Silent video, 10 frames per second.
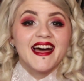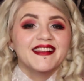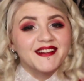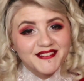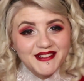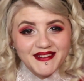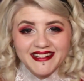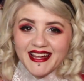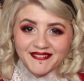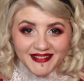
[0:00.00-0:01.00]
Hello
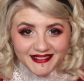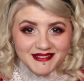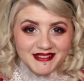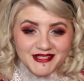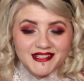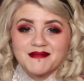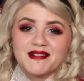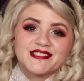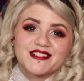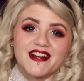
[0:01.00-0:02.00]
everyone and welcome to
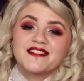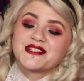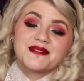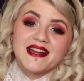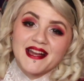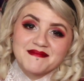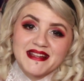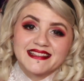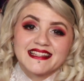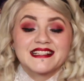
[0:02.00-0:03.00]
DiamondzaCraft, where I
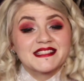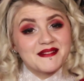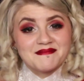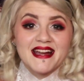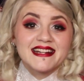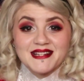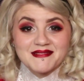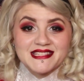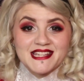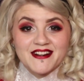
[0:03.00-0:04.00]
make things. My
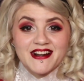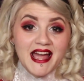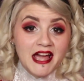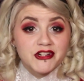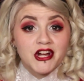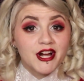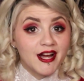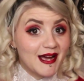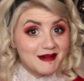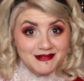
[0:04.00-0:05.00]
name is Sarah and
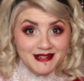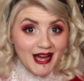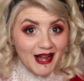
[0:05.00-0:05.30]
happy